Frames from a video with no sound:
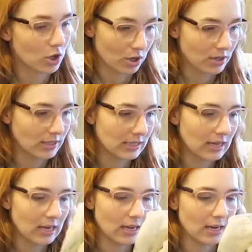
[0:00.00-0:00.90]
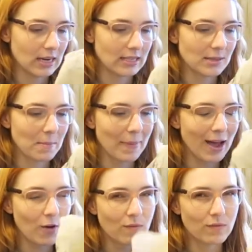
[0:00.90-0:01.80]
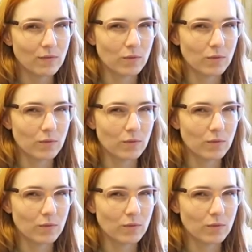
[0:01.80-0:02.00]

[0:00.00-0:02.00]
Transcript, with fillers: yards and it's about